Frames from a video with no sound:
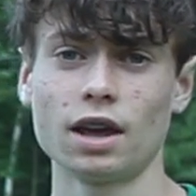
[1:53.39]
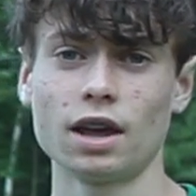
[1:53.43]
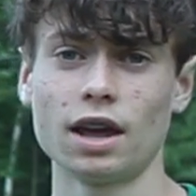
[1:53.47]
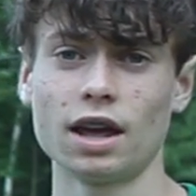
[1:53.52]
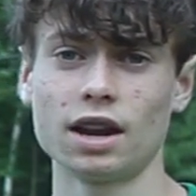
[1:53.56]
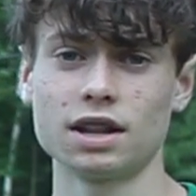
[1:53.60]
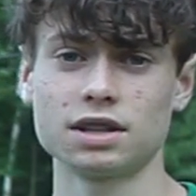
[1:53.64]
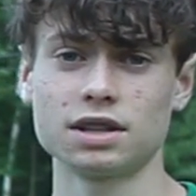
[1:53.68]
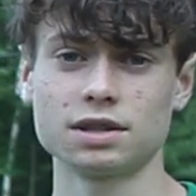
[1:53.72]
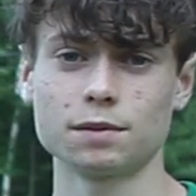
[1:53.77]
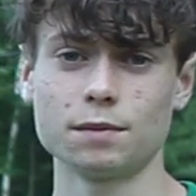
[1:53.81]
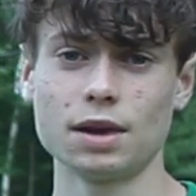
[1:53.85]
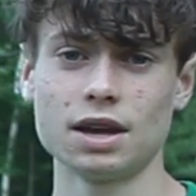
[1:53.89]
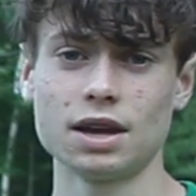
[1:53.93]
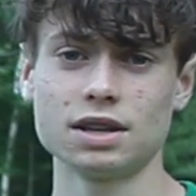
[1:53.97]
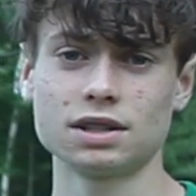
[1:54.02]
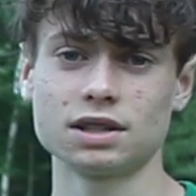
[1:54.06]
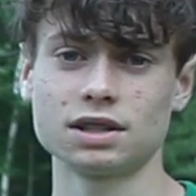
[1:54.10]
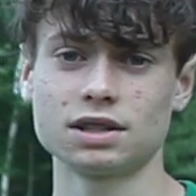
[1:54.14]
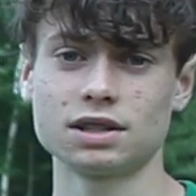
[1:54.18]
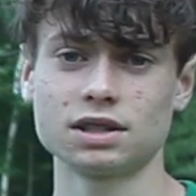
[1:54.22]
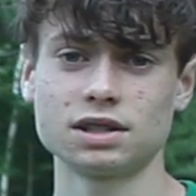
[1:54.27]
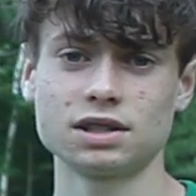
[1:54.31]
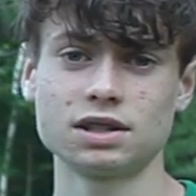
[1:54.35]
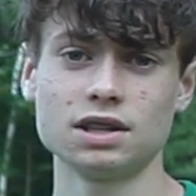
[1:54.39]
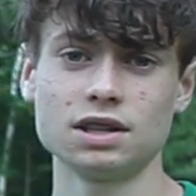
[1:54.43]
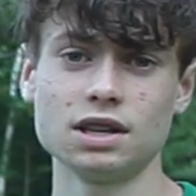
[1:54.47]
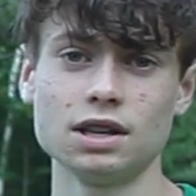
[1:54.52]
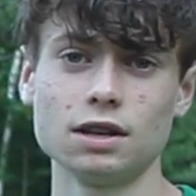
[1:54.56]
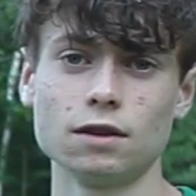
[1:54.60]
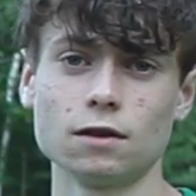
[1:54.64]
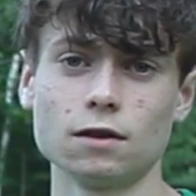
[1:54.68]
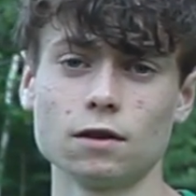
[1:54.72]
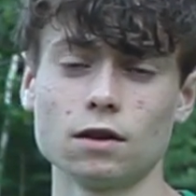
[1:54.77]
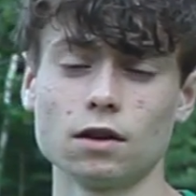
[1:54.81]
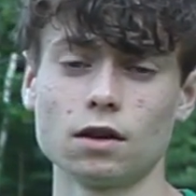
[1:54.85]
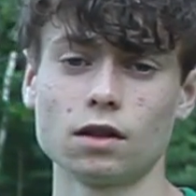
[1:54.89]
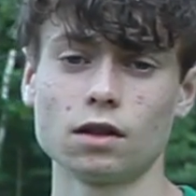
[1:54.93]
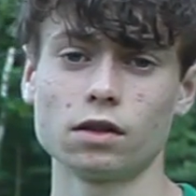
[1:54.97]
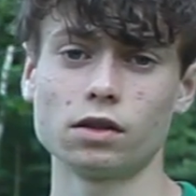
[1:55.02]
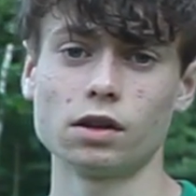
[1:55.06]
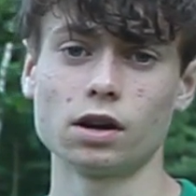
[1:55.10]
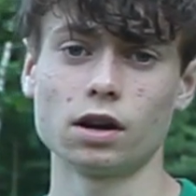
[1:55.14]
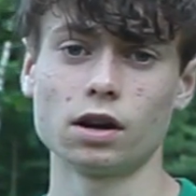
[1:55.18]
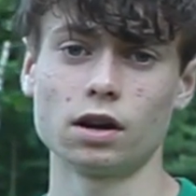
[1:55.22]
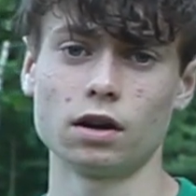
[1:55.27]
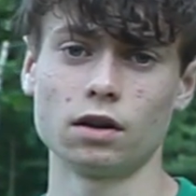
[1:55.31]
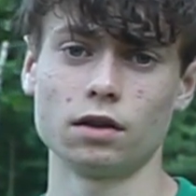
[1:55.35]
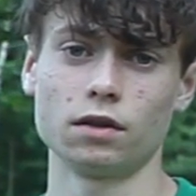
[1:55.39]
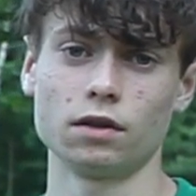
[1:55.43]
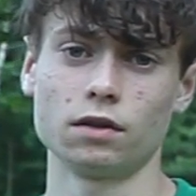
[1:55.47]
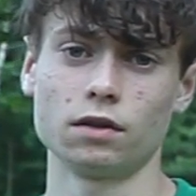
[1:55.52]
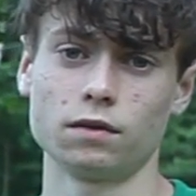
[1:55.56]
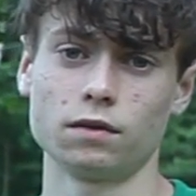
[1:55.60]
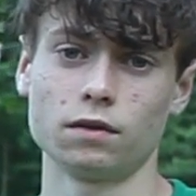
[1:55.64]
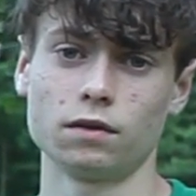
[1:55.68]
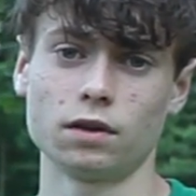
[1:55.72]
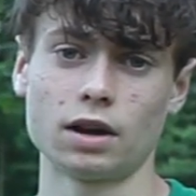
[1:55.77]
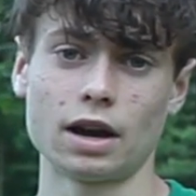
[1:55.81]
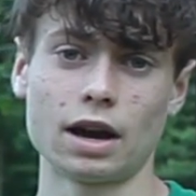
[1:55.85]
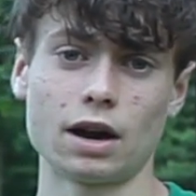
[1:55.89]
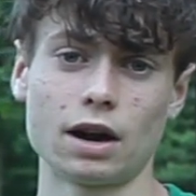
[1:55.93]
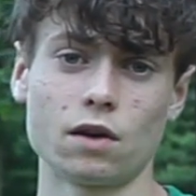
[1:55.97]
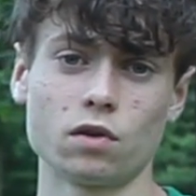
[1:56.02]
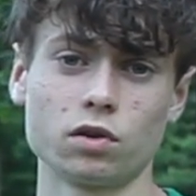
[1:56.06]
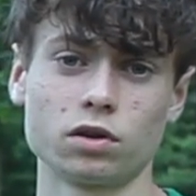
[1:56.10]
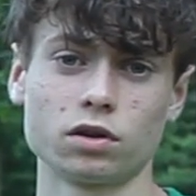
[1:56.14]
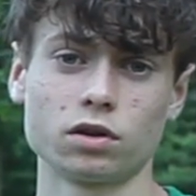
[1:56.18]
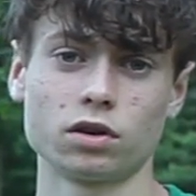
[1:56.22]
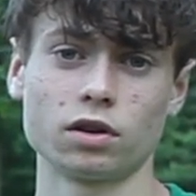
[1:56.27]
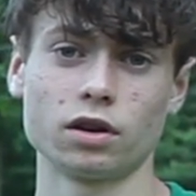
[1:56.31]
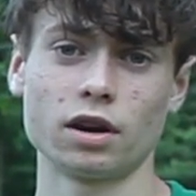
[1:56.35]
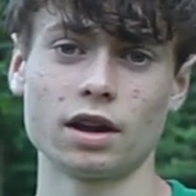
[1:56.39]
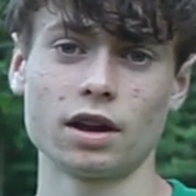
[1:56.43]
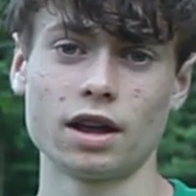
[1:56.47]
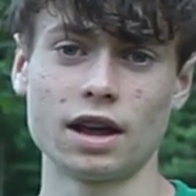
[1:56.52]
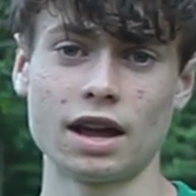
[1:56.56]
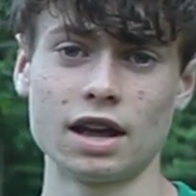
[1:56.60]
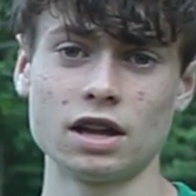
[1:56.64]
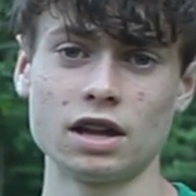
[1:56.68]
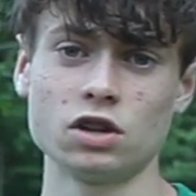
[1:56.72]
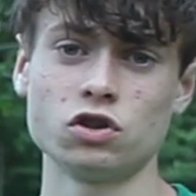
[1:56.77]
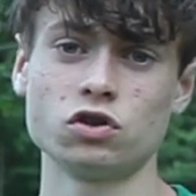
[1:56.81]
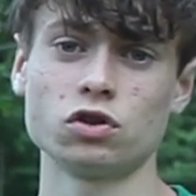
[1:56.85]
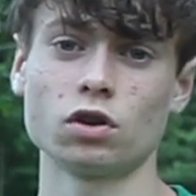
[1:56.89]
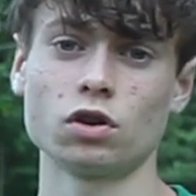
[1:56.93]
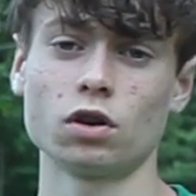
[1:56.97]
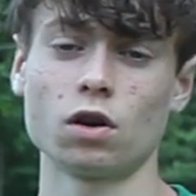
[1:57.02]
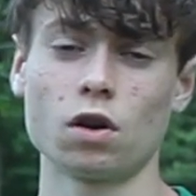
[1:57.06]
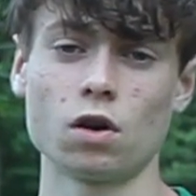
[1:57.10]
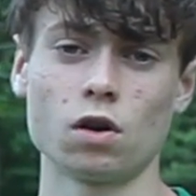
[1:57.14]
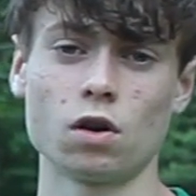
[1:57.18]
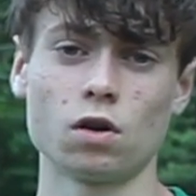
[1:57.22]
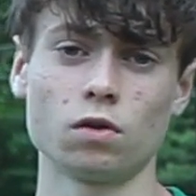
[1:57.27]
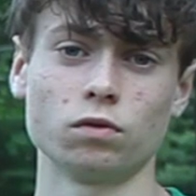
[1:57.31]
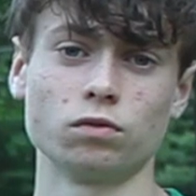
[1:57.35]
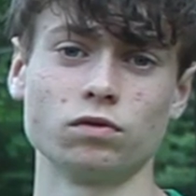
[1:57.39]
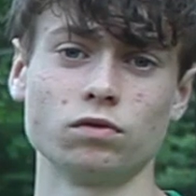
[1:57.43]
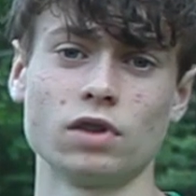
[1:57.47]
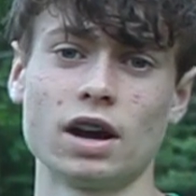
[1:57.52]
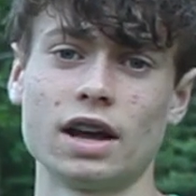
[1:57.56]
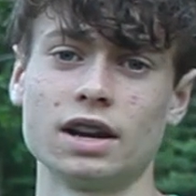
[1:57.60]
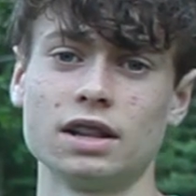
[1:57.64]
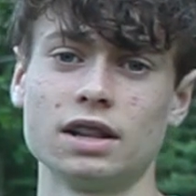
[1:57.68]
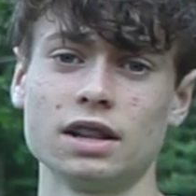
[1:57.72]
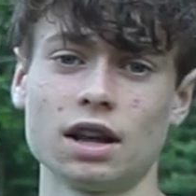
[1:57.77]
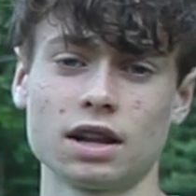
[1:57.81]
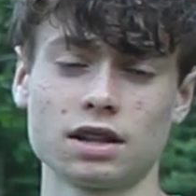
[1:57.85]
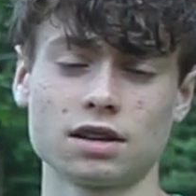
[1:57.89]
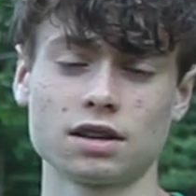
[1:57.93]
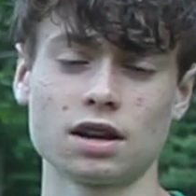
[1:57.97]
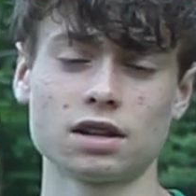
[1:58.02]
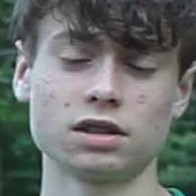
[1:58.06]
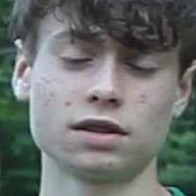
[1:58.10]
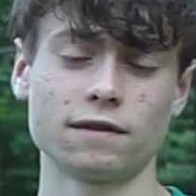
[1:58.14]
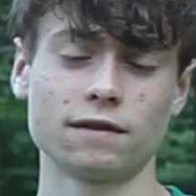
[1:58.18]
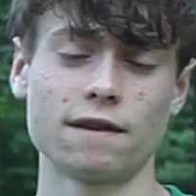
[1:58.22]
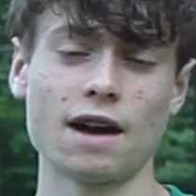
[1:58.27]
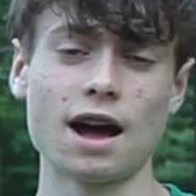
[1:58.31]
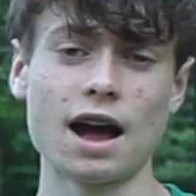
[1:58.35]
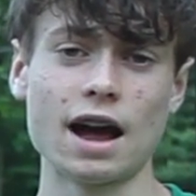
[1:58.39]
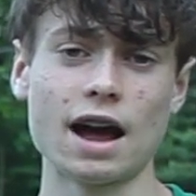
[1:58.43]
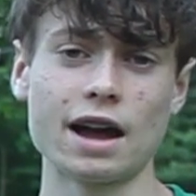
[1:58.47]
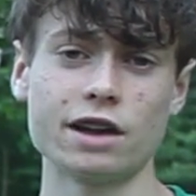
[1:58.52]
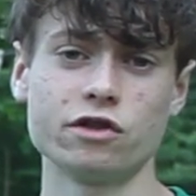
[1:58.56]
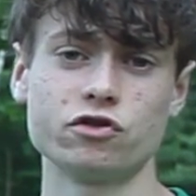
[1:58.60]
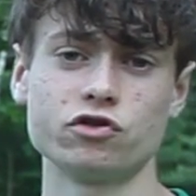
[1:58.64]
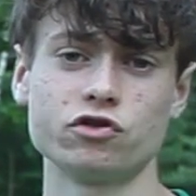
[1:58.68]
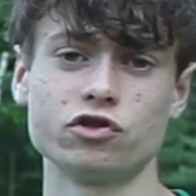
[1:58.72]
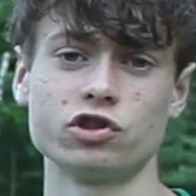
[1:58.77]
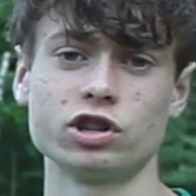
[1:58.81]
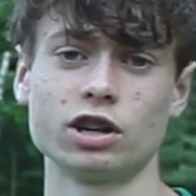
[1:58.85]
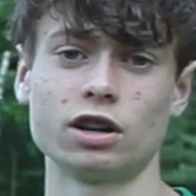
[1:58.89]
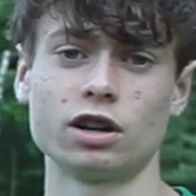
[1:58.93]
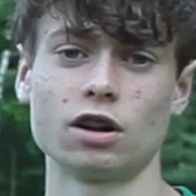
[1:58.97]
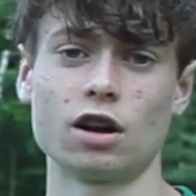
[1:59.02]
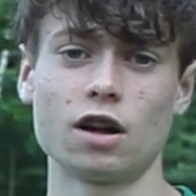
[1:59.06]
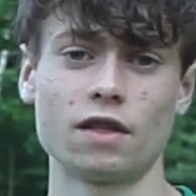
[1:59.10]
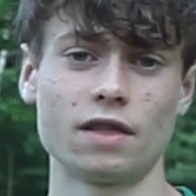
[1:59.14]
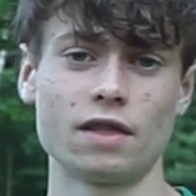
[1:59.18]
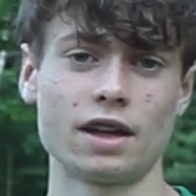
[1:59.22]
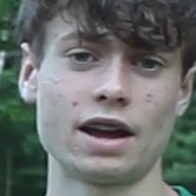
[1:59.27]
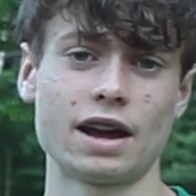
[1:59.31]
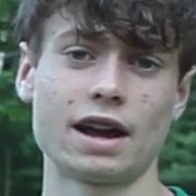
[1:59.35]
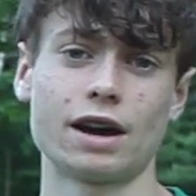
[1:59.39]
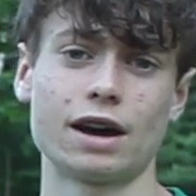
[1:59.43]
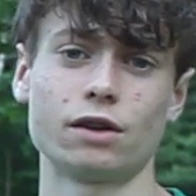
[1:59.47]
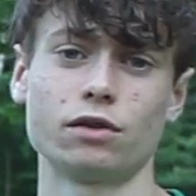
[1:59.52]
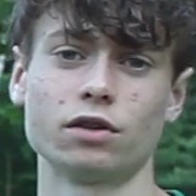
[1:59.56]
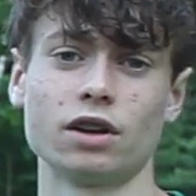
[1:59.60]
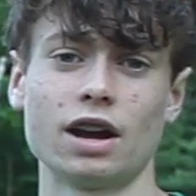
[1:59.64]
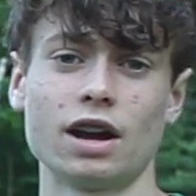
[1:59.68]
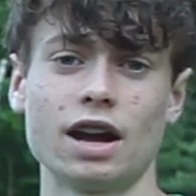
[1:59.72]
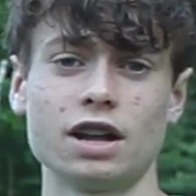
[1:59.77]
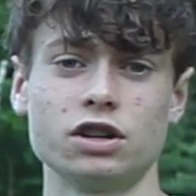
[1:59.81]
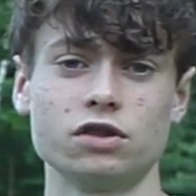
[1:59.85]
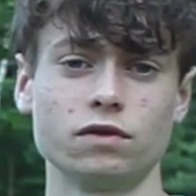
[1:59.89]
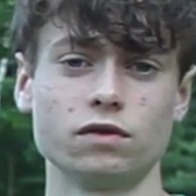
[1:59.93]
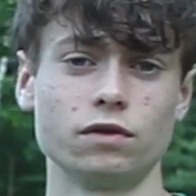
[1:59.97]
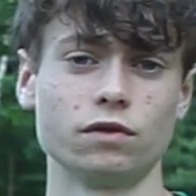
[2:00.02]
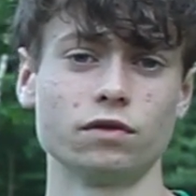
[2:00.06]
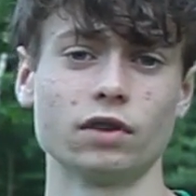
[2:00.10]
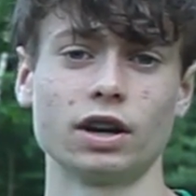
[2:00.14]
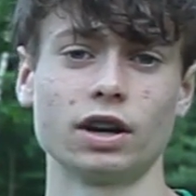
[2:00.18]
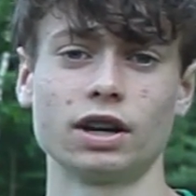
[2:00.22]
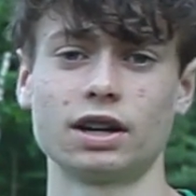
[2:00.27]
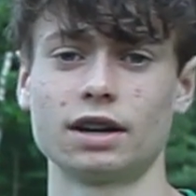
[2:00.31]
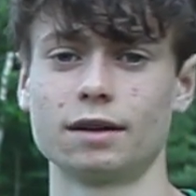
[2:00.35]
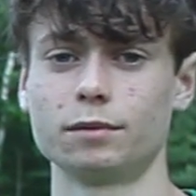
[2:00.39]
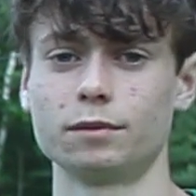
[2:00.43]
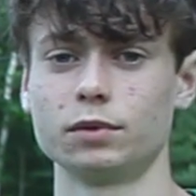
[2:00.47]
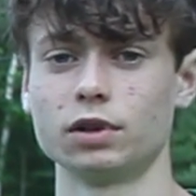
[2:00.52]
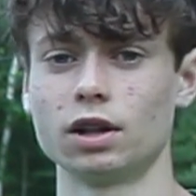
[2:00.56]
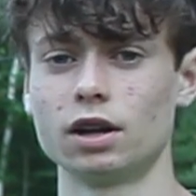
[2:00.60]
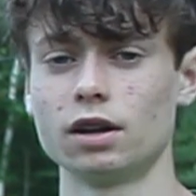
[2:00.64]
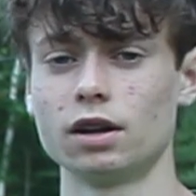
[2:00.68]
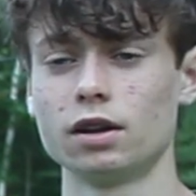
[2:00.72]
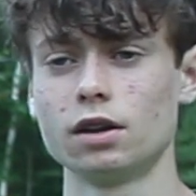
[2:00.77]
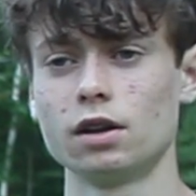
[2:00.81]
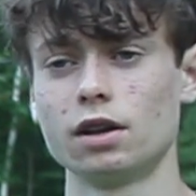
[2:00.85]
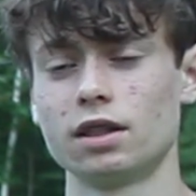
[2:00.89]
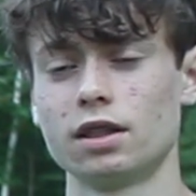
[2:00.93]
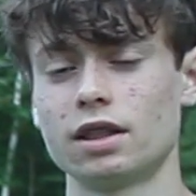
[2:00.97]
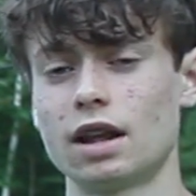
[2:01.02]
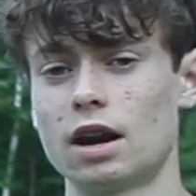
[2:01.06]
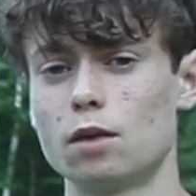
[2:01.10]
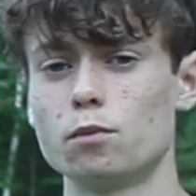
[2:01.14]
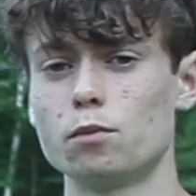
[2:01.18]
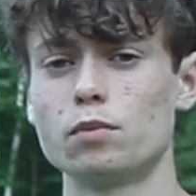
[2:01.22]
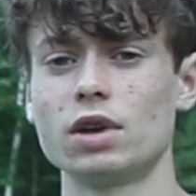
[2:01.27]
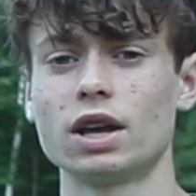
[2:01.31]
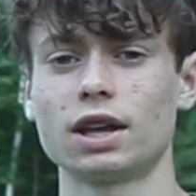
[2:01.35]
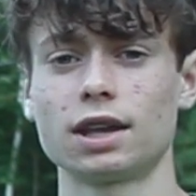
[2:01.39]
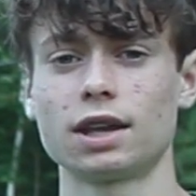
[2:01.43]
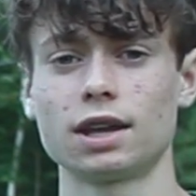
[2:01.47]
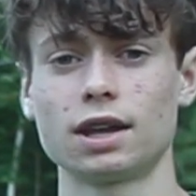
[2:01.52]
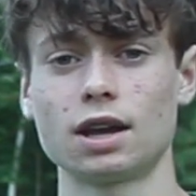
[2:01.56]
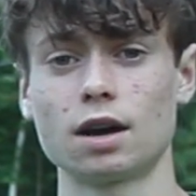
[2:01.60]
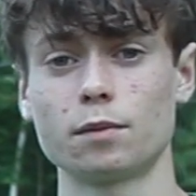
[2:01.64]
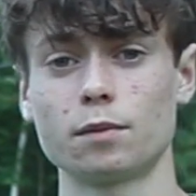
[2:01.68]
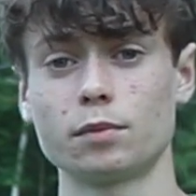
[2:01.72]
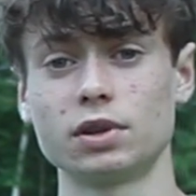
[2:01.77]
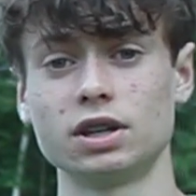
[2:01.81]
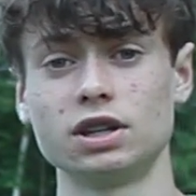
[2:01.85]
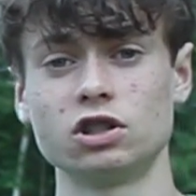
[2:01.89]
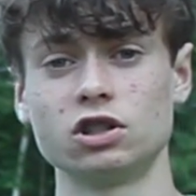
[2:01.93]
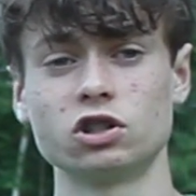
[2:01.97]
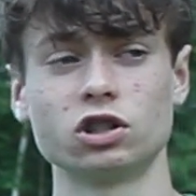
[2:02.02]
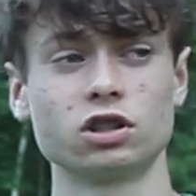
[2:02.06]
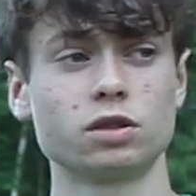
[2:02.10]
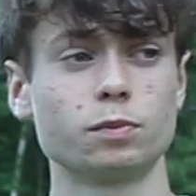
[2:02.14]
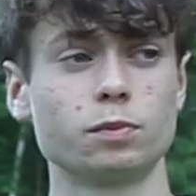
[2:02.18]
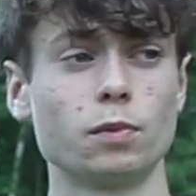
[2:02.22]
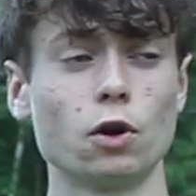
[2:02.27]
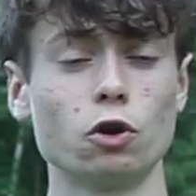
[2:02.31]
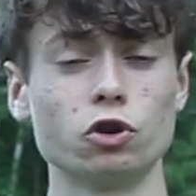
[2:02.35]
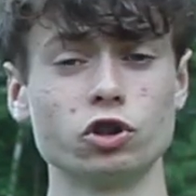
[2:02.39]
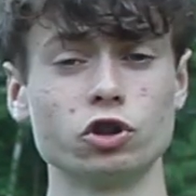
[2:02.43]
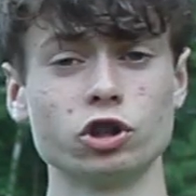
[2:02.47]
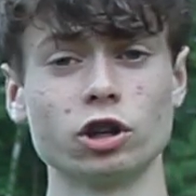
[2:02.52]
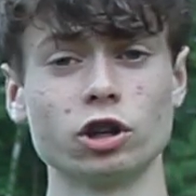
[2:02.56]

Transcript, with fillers: And it's amazing to see the outer edge all red, like tons of hydrogen on the outer edge of the ring nebula that I'm picking up in each exposure.